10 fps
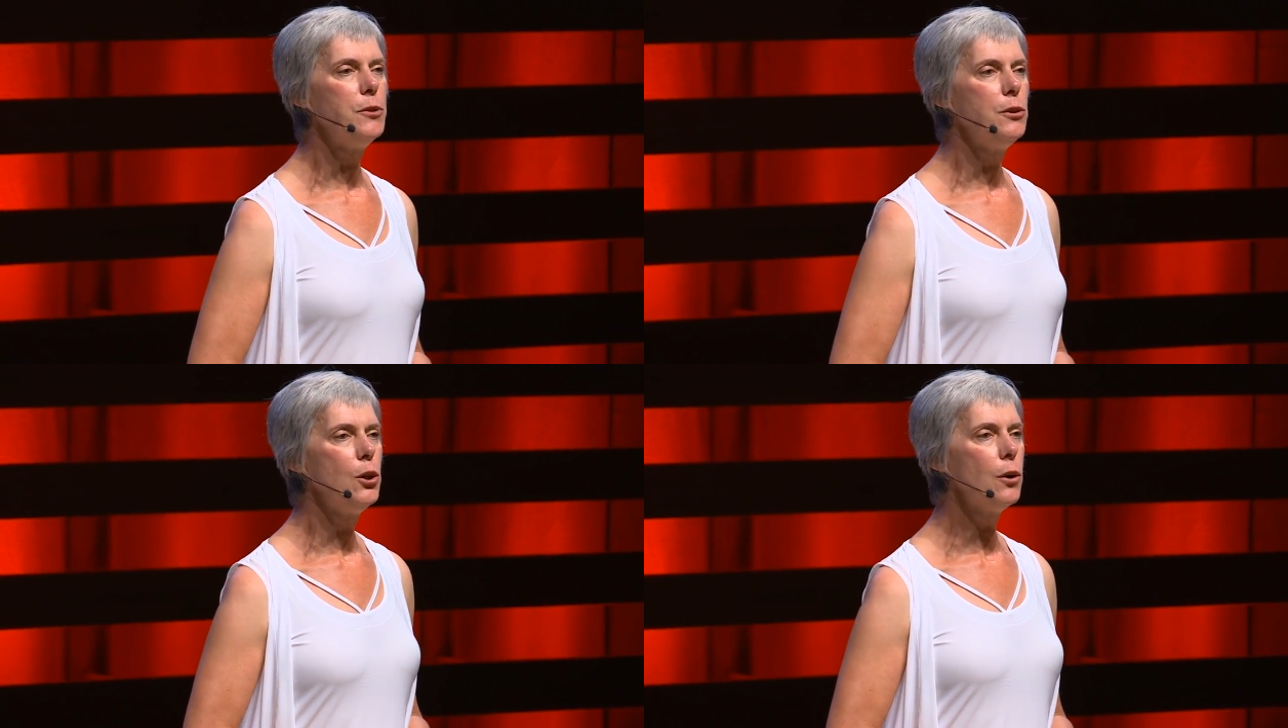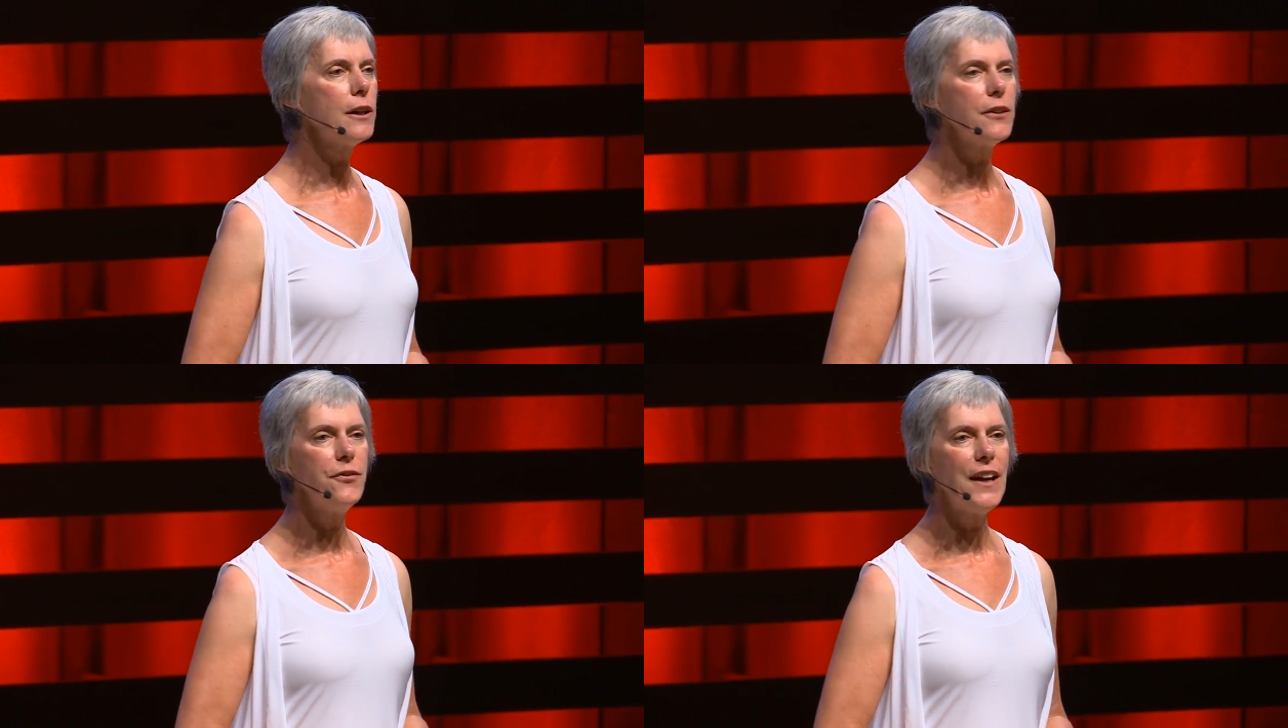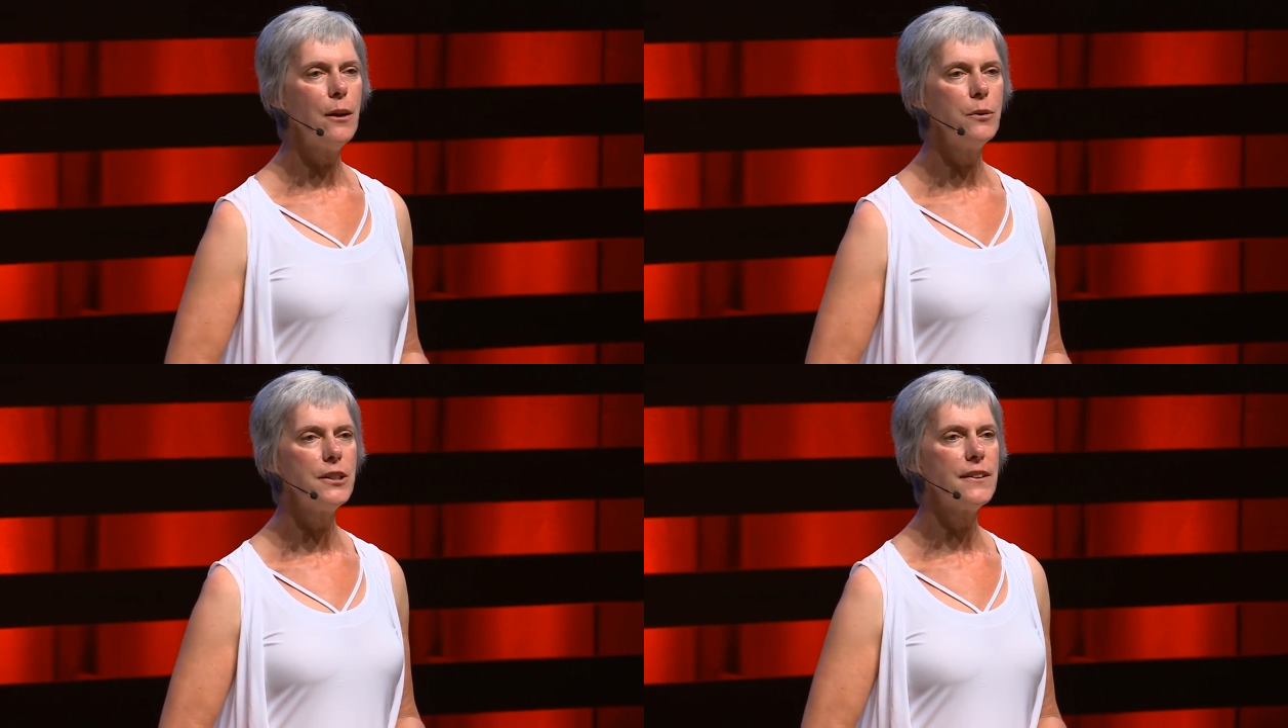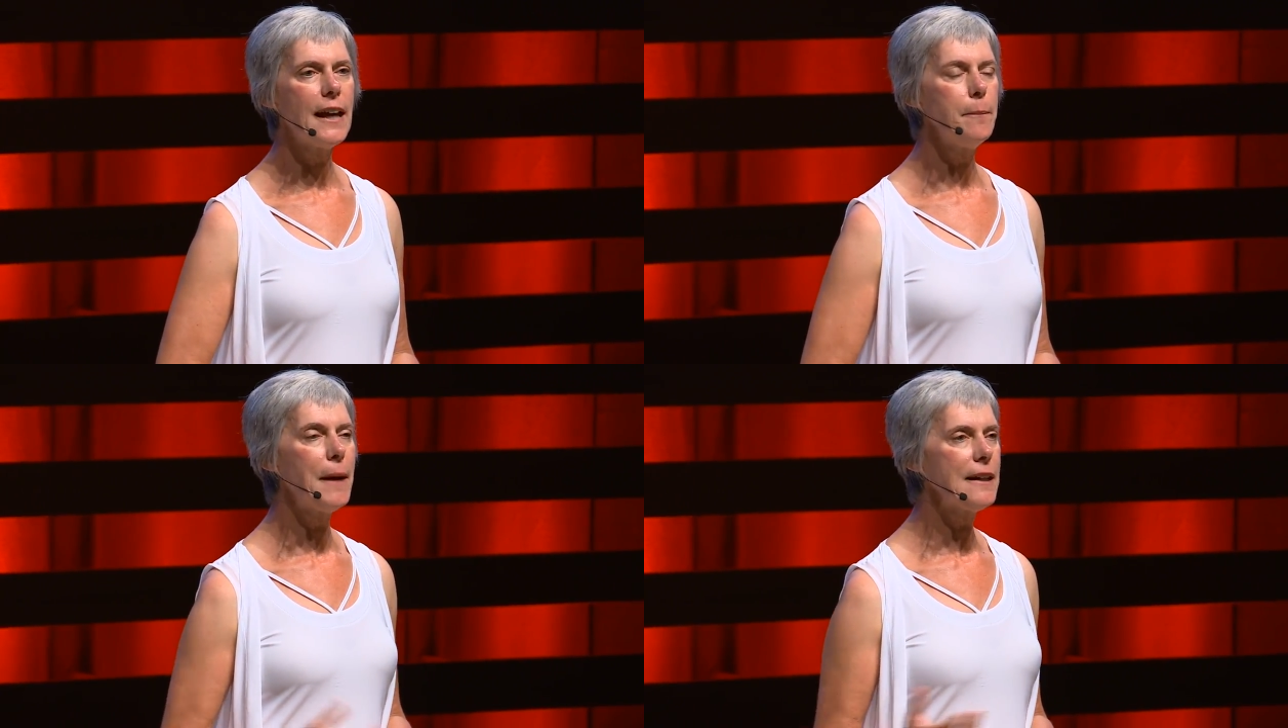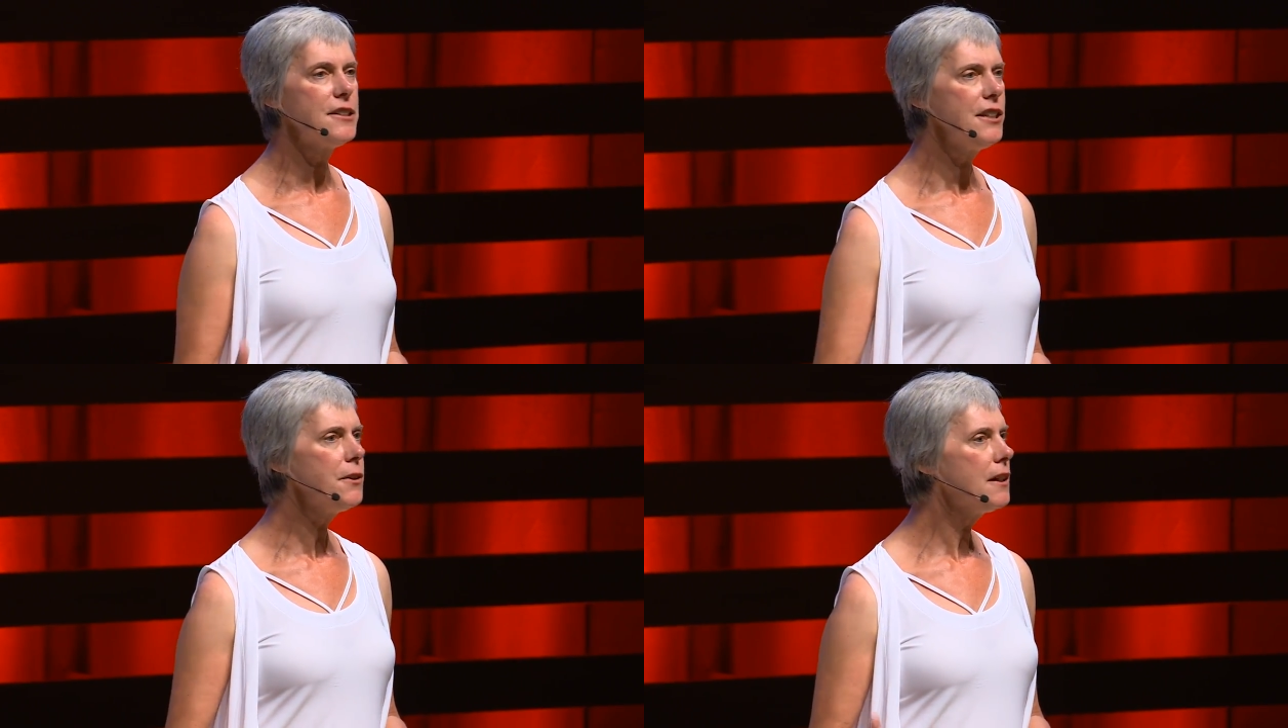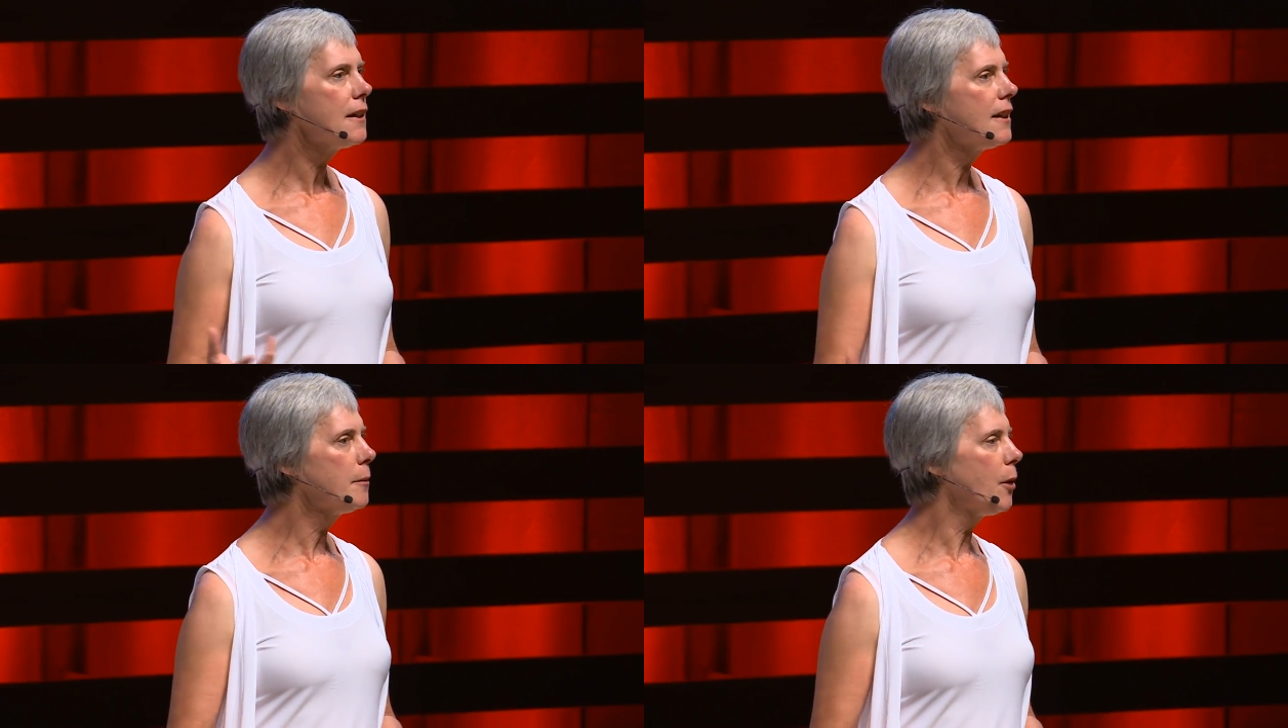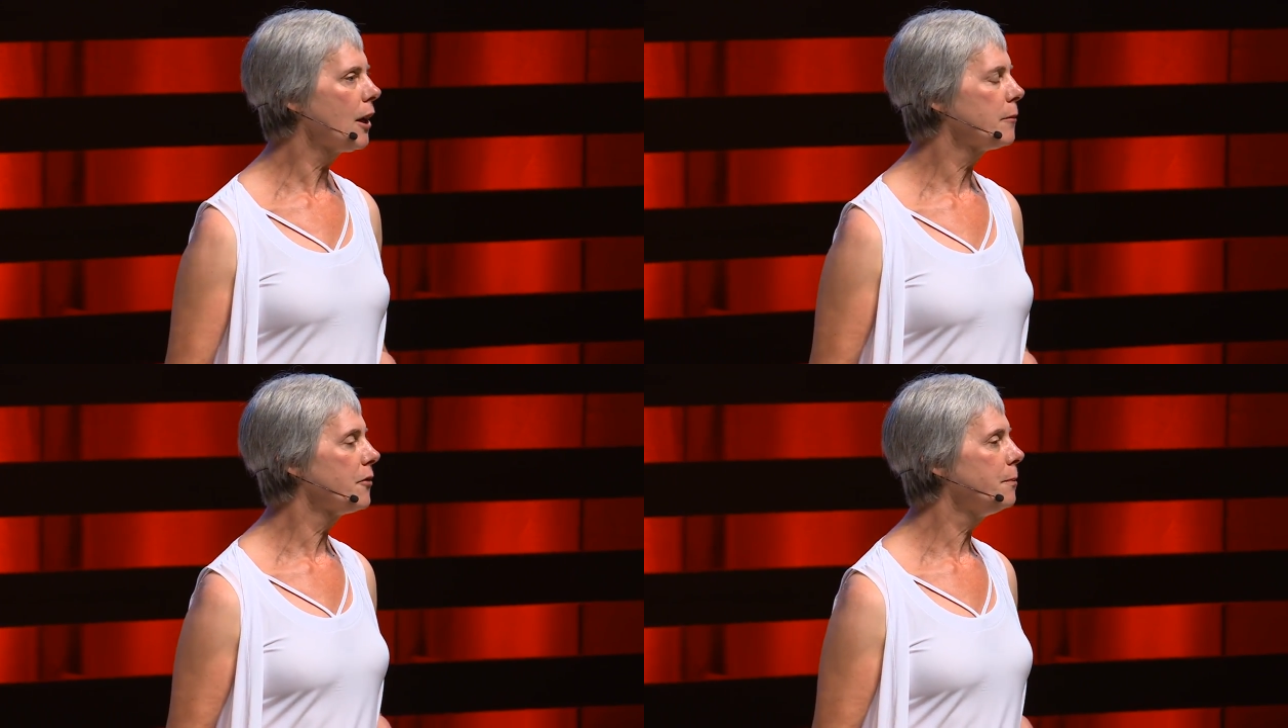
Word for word: New York found that bacteria in the bottom of